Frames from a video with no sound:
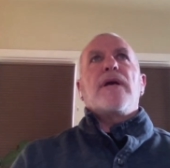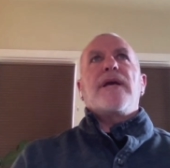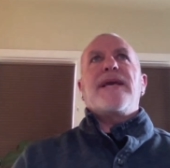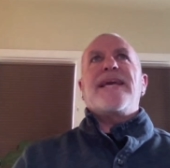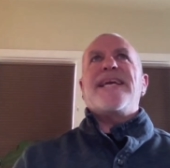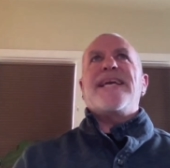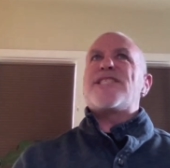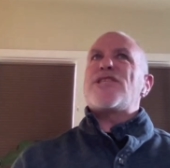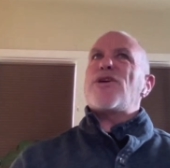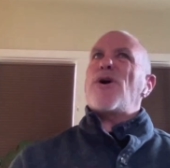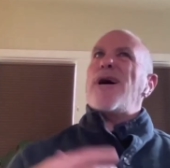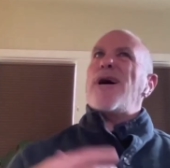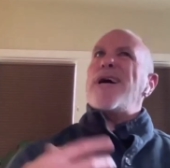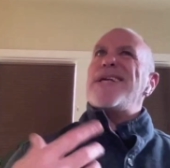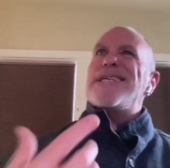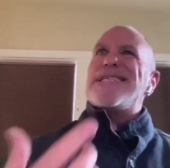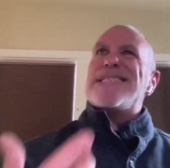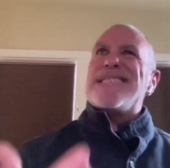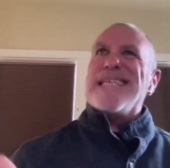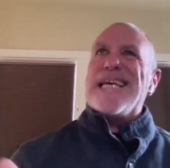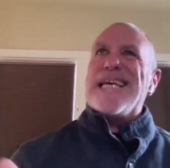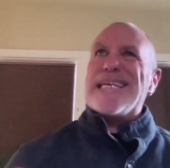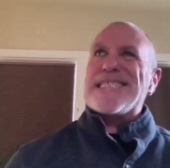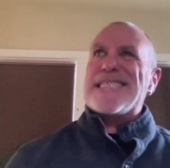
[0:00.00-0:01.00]
he saw it
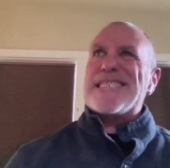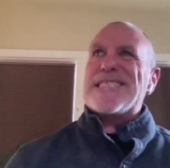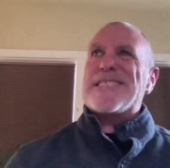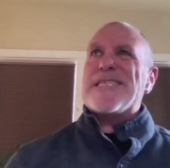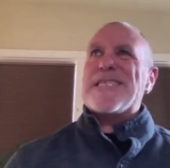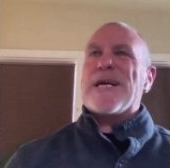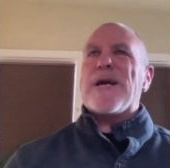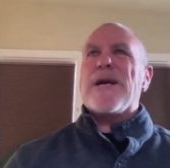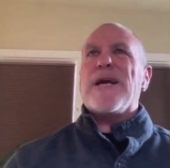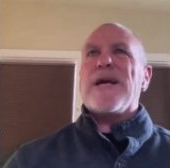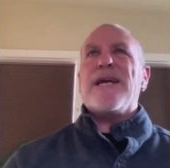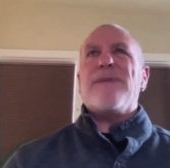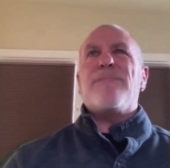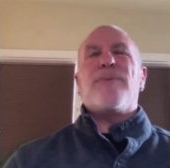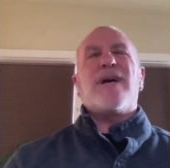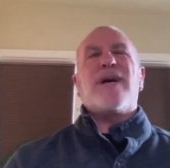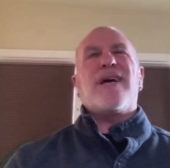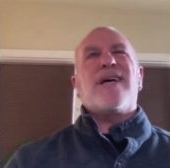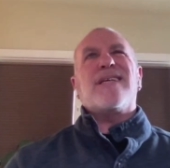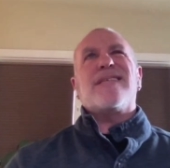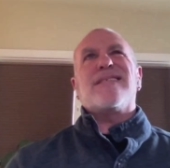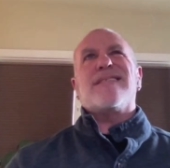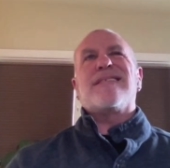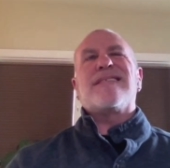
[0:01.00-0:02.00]
as necessary,
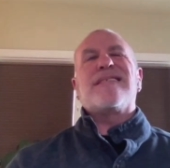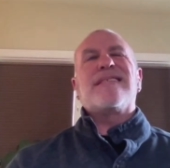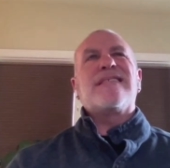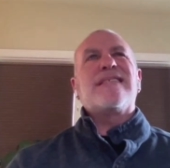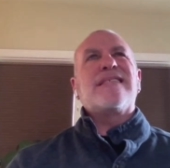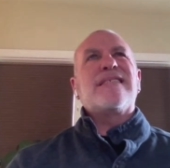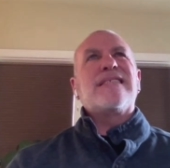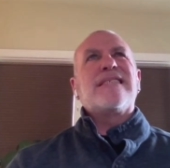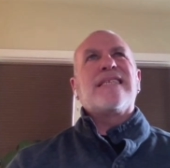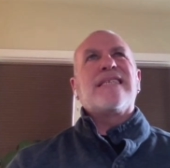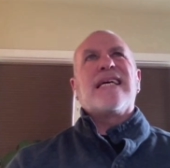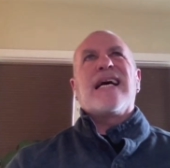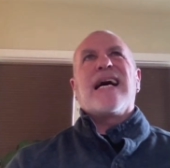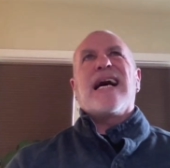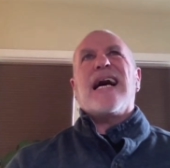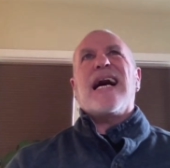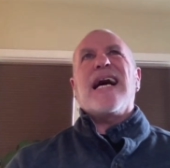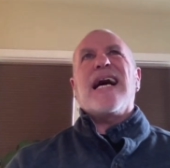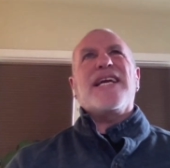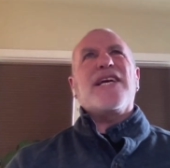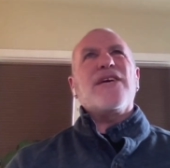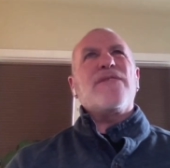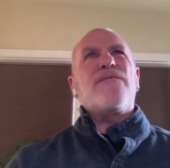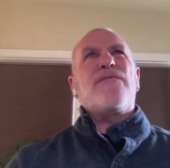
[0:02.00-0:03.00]
but
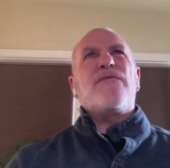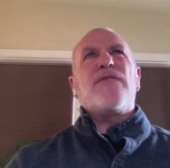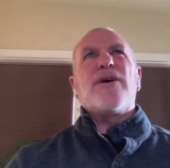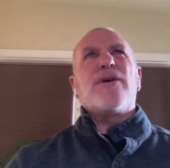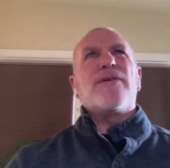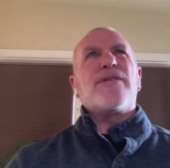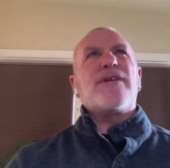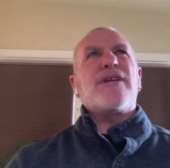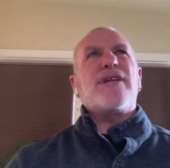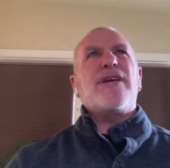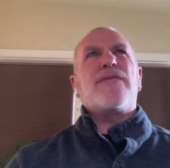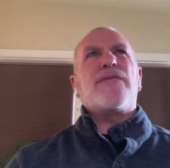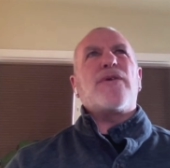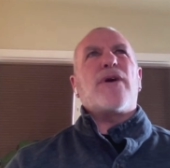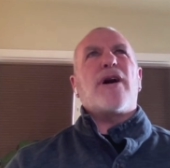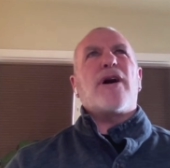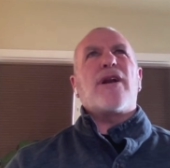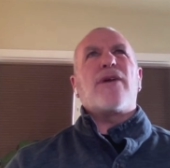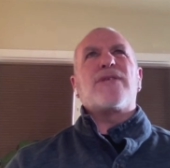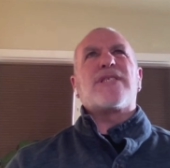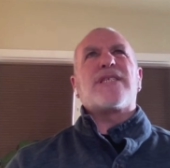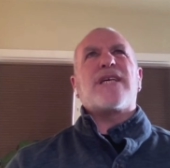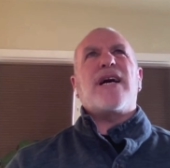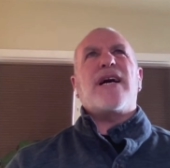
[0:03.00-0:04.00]
I could feel that he
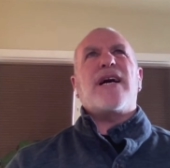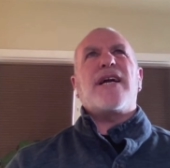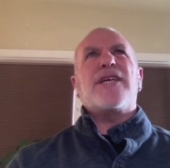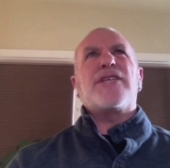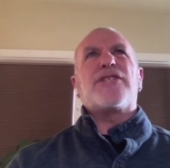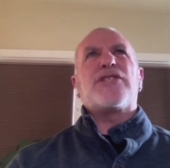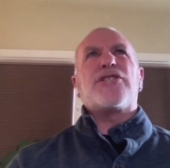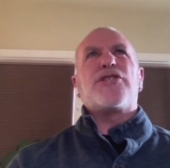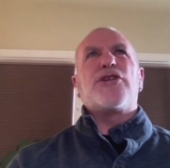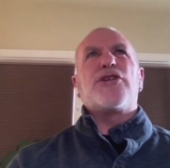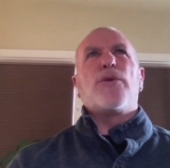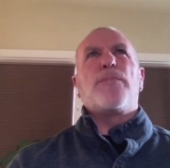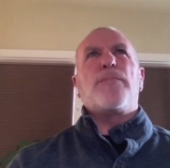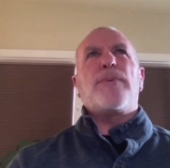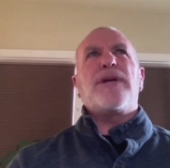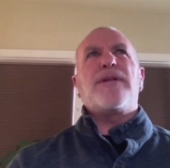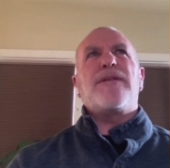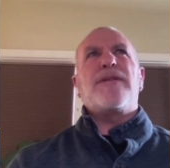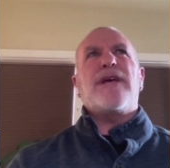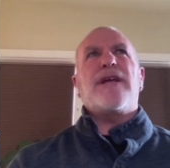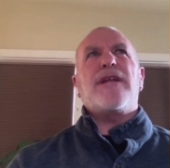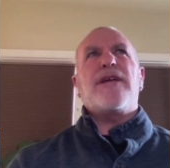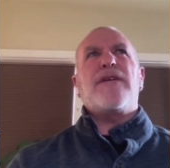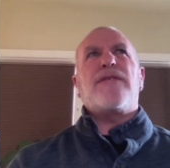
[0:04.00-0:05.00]
thought it was kind of
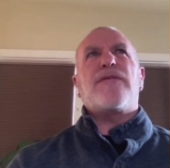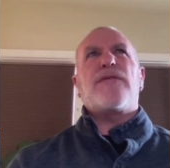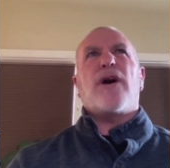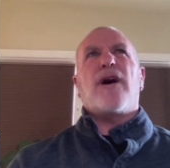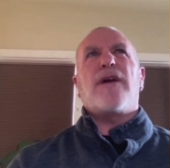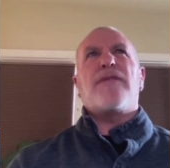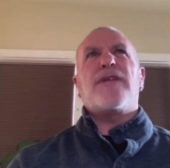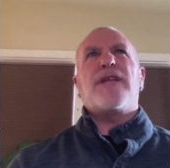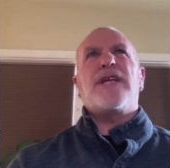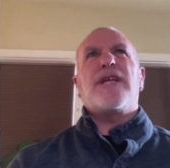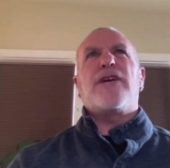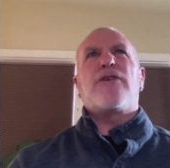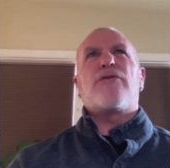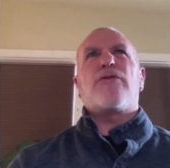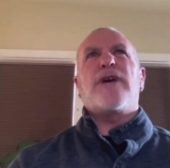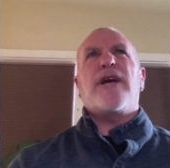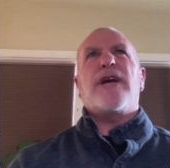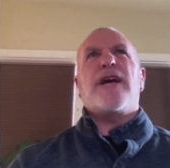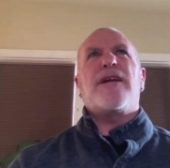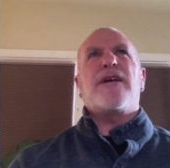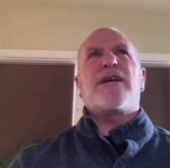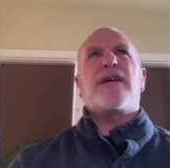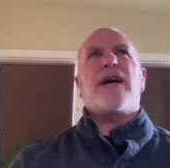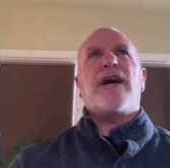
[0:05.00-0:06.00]
stupid, and that he thought that he
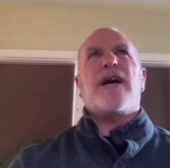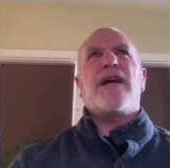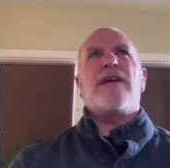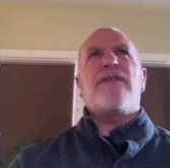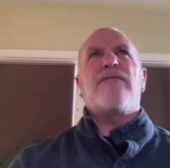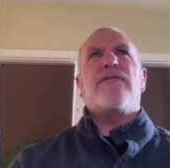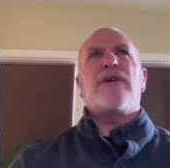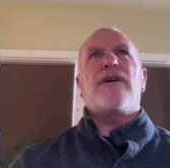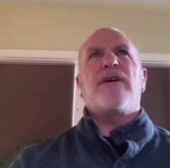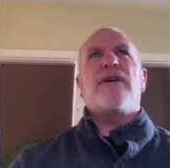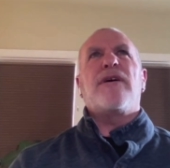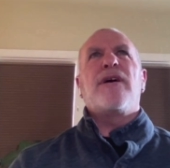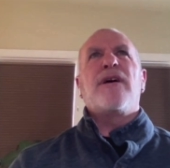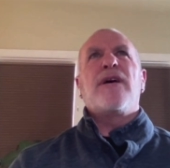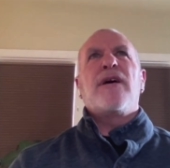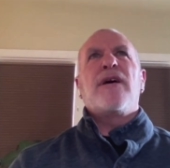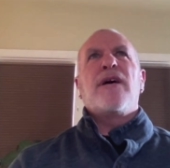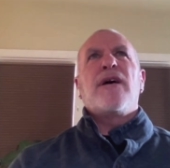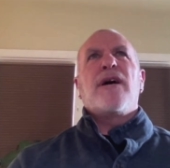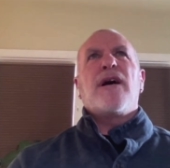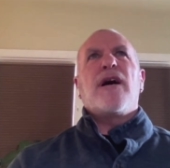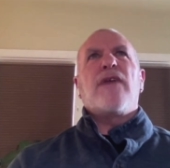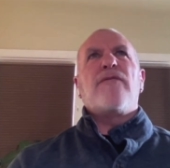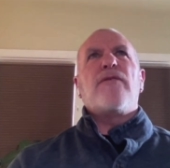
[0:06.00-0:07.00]
created kind of a
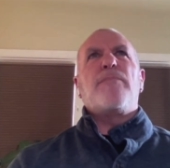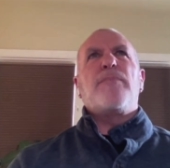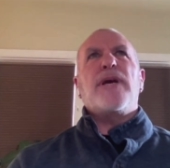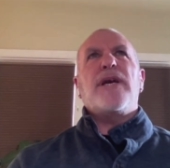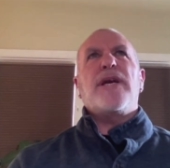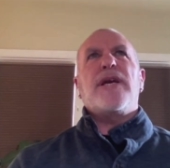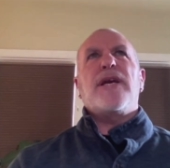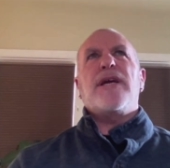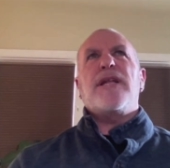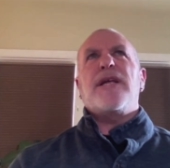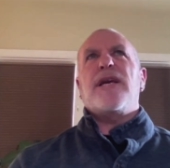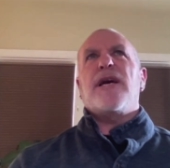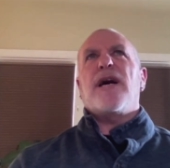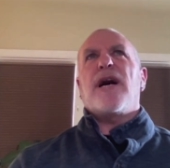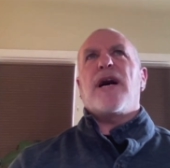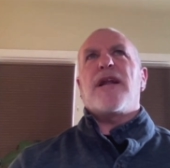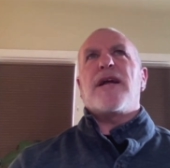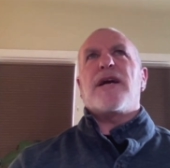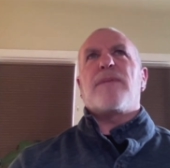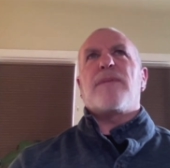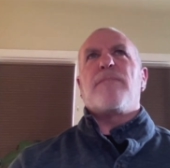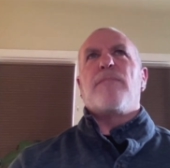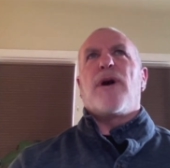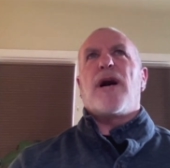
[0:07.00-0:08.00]
big
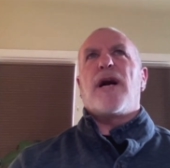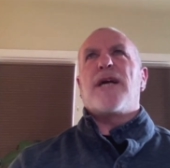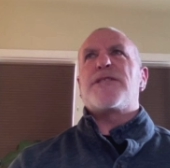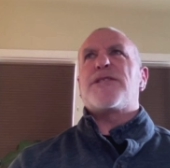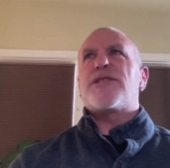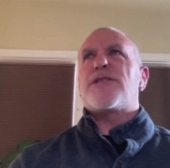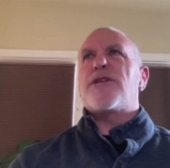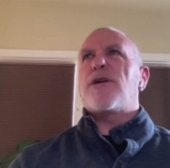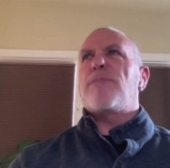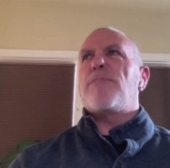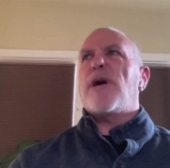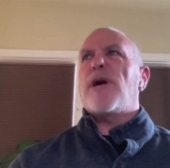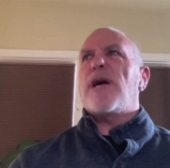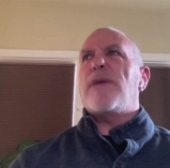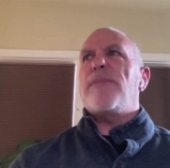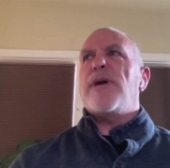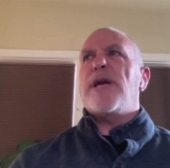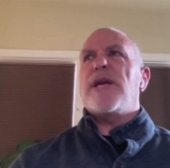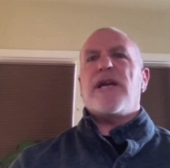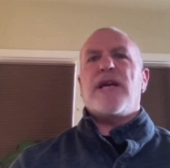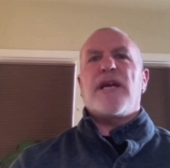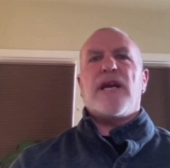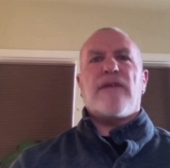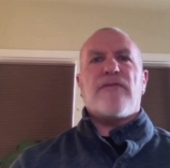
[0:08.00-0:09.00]
idiotic monster by
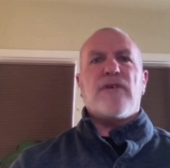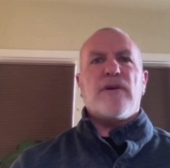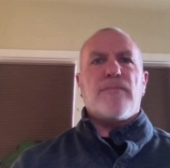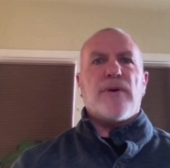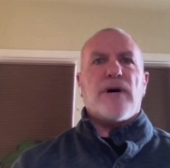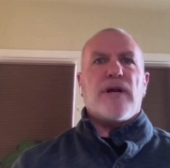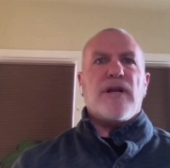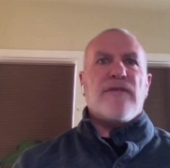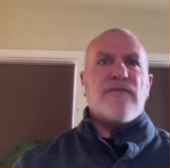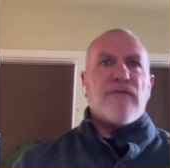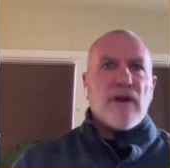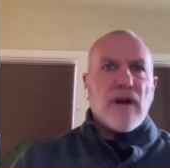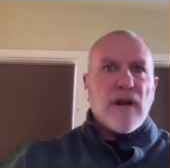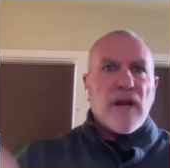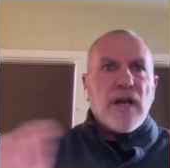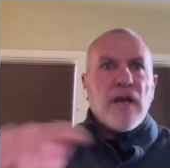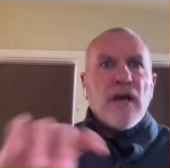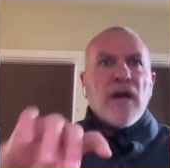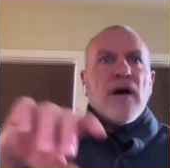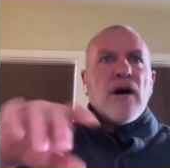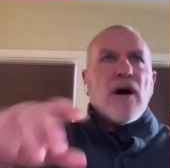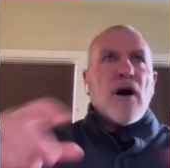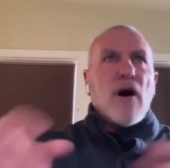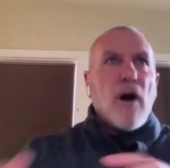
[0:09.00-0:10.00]
making everybody
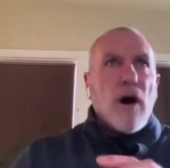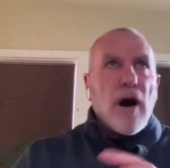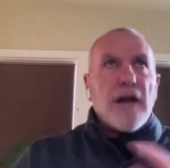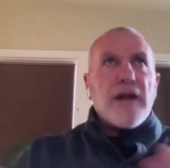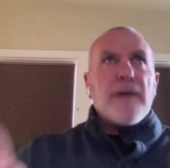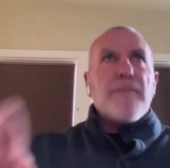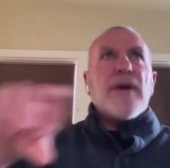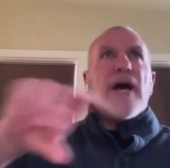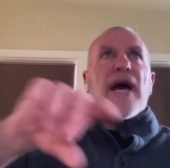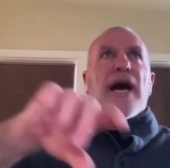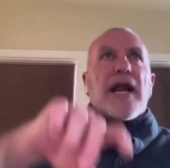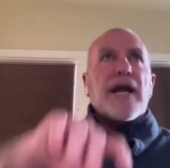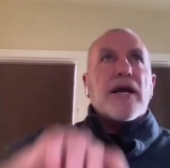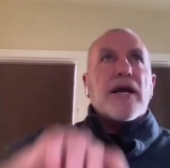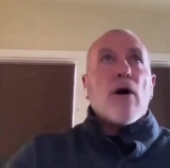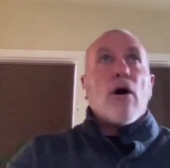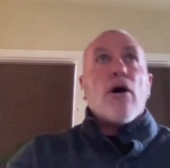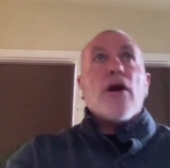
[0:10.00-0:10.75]
very automatic.